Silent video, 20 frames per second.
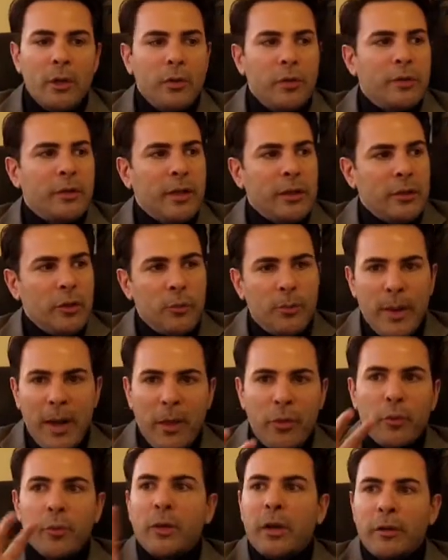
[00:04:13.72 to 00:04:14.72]
You take this
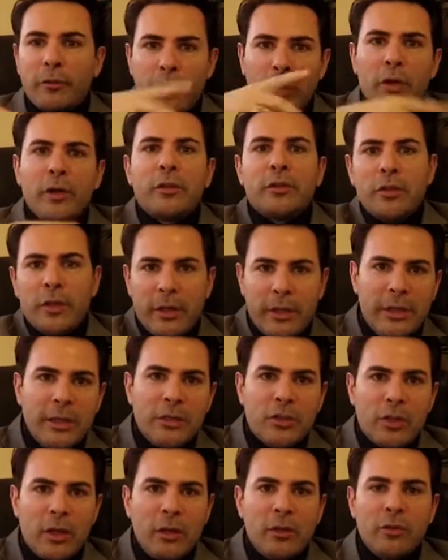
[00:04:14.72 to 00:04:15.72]
bathroom, convert it to a
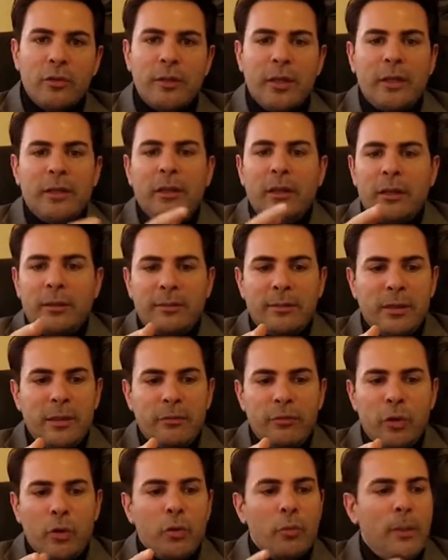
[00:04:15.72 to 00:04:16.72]
kitchen. You take the
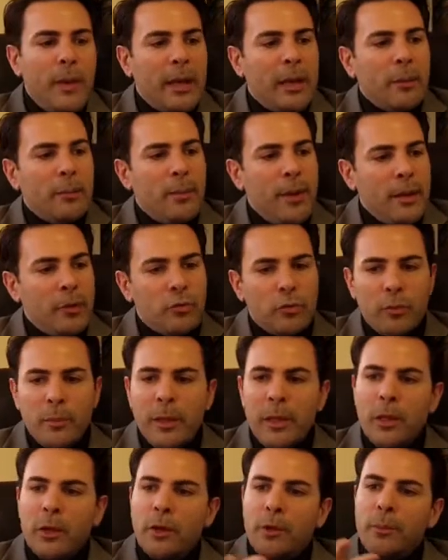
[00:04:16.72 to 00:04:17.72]
living room, make a
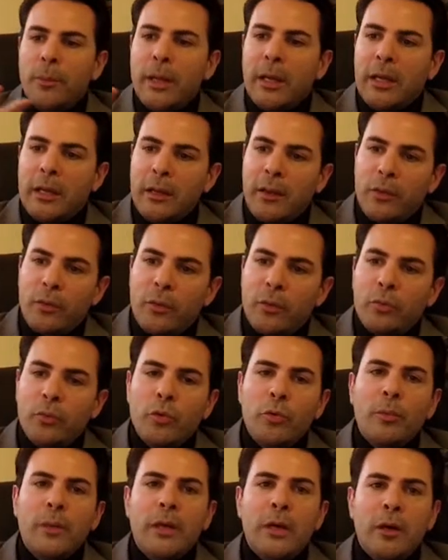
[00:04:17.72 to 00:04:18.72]
bedroom here, make another
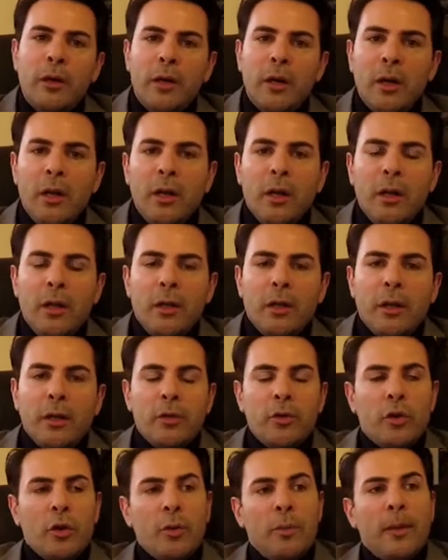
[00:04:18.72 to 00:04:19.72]
room here,
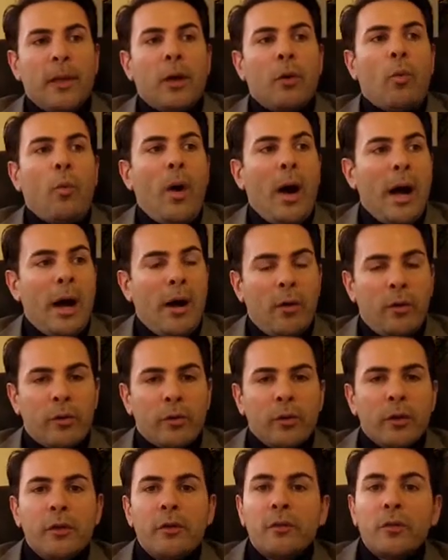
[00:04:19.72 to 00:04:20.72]
and you're going to be like,
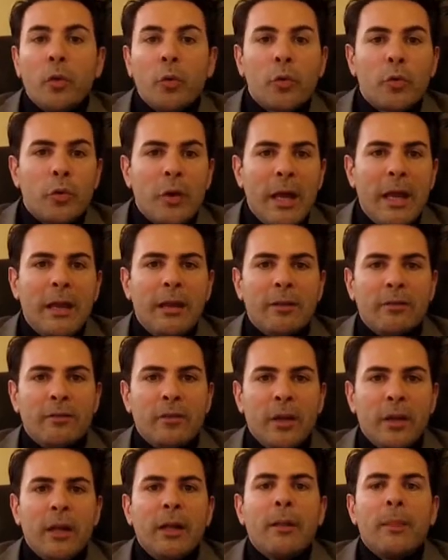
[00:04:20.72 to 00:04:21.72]
wow, he's so
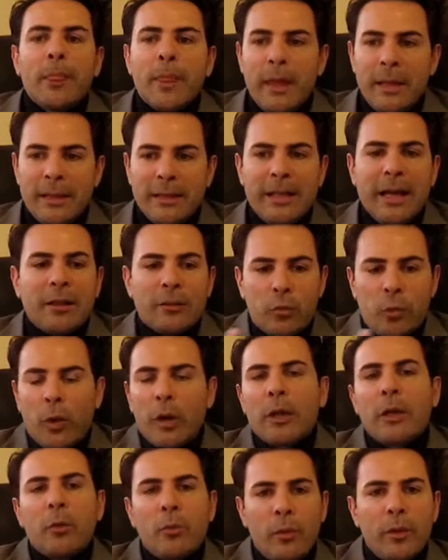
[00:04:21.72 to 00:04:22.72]
creative. And that's
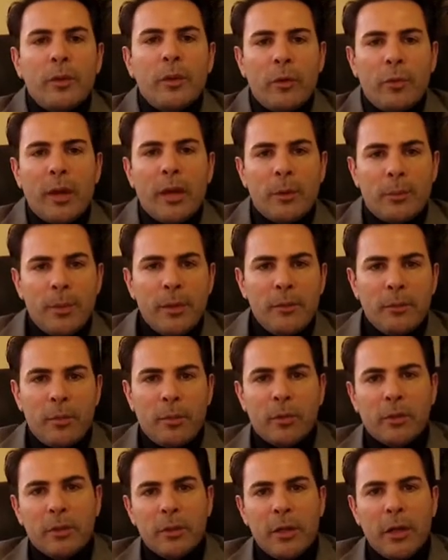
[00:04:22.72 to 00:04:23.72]
working with the right
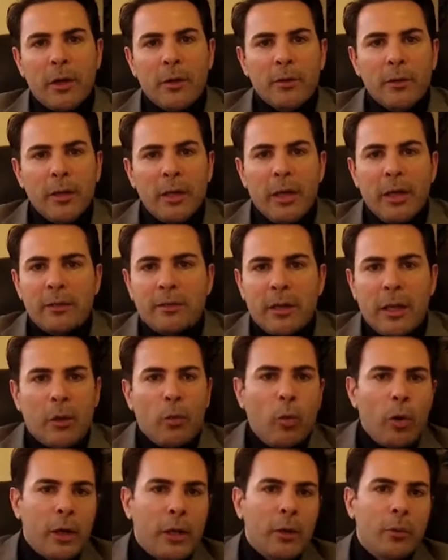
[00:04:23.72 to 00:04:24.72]
people. It's
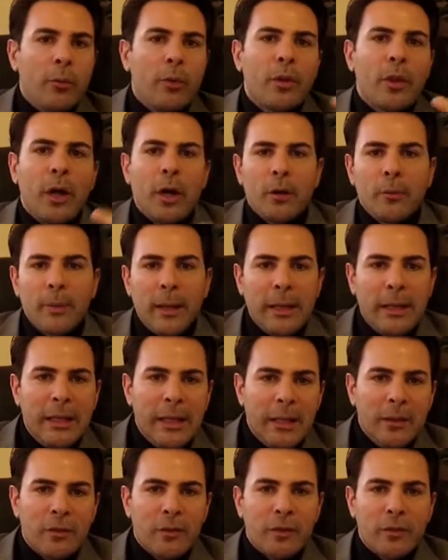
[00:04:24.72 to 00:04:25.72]
like working with hard money
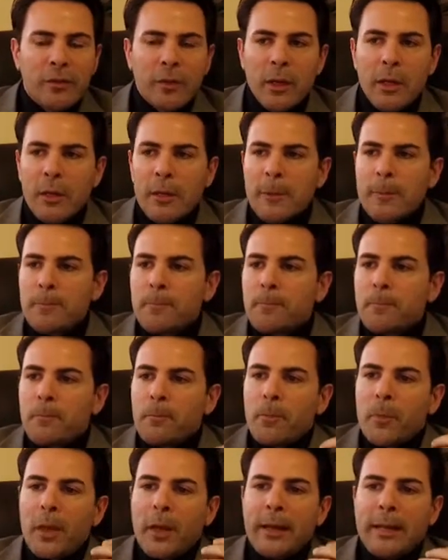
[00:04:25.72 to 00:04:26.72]
lenders.
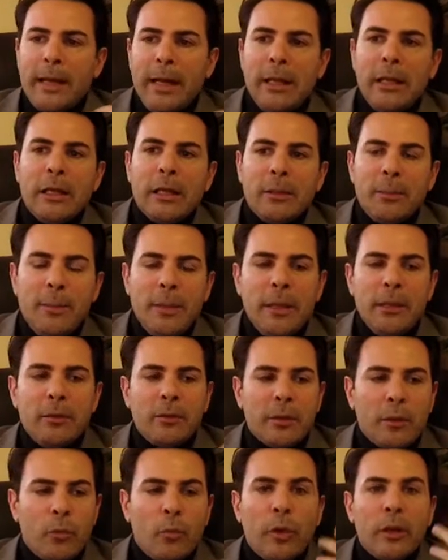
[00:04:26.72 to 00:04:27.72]
A guy like me,
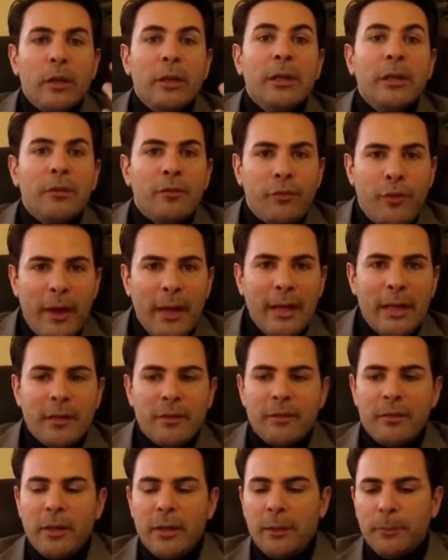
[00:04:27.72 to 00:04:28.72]
that when you need
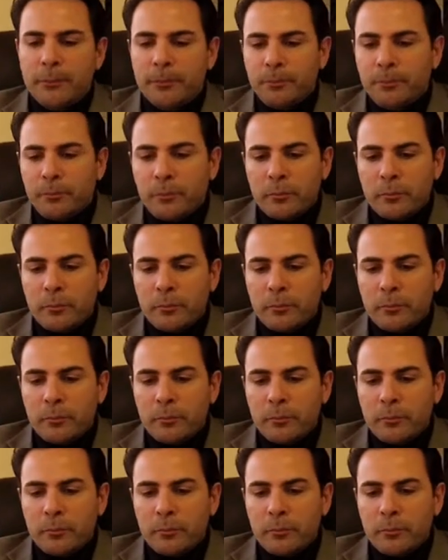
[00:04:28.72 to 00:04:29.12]
financing,